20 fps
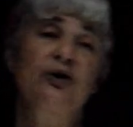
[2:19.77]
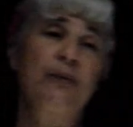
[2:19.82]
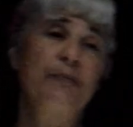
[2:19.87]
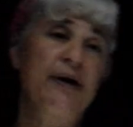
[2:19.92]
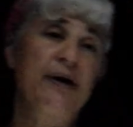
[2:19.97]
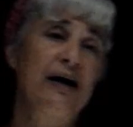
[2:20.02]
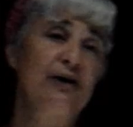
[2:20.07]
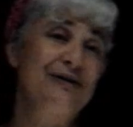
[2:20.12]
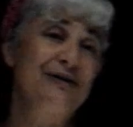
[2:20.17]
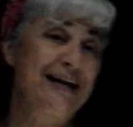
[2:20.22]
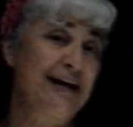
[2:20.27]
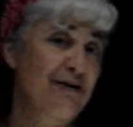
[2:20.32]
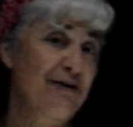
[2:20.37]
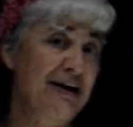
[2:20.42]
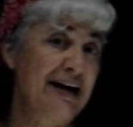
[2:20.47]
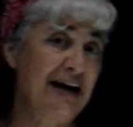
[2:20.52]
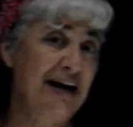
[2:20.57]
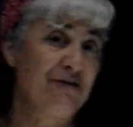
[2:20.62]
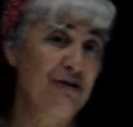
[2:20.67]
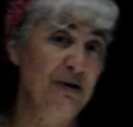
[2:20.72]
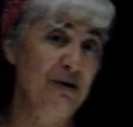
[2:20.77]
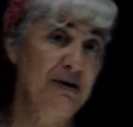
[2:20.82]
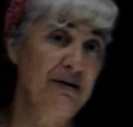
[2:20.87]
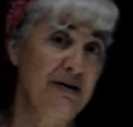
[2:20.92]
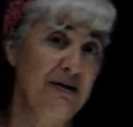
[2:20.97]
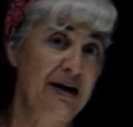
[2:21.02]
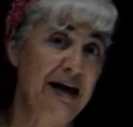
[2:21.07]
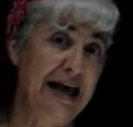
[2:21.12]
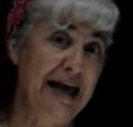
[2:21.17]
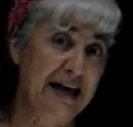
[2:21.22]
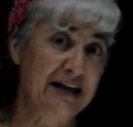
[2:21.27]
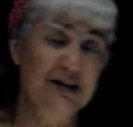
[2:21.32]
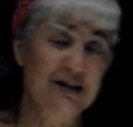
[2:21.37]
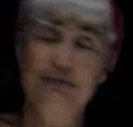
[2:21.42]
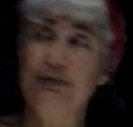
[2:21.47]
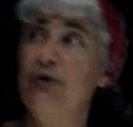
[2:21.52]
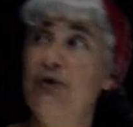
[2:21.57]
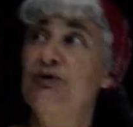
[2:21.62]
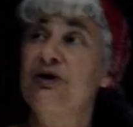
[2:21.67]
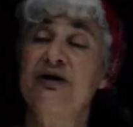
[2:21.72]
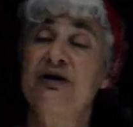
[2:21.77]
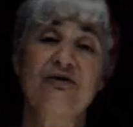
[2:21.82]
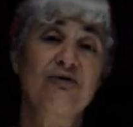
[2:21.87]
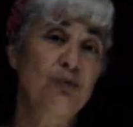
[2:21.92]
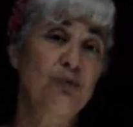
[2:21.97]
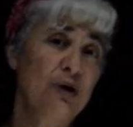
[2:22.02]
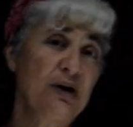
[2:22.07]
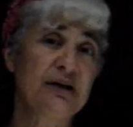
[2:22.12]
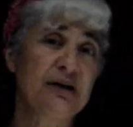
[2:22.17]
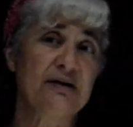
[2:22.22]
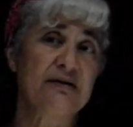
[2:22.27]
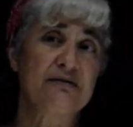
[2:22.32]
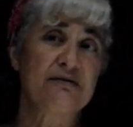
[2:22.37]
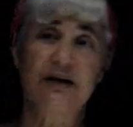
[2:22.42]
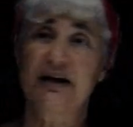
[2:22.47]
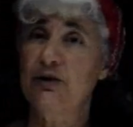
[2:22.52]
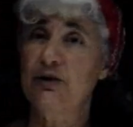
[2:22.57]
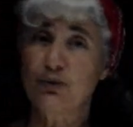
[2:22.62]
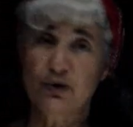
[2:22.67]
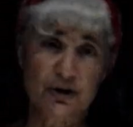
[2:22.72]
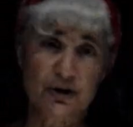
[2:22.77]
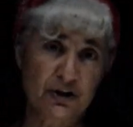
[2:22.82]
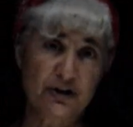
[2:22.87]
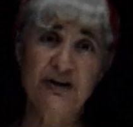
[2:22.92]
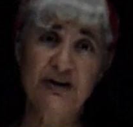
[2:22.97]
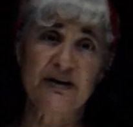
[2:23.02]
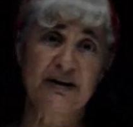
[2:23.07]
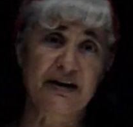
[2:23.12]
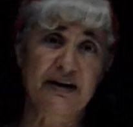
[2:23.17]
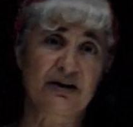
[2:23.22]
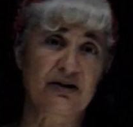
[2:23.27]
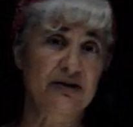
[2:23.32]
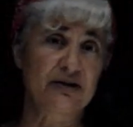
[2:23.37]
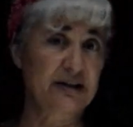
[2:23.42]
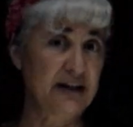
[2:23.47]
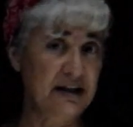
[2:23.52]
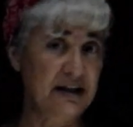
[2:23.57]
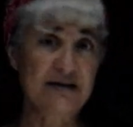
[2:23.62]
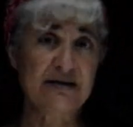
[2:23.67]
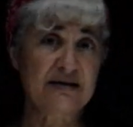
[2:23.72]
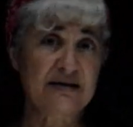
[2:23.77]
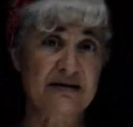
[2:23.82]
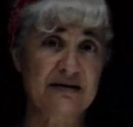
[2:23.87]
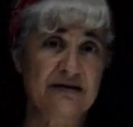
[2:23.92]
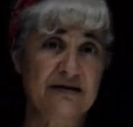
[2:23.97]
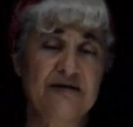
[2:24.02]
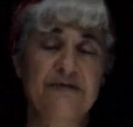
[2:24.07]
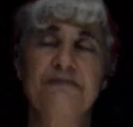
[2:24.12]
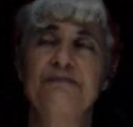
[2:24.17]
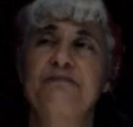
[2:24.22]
drop out. Now I have an exponent of 1, and we're good there, yes?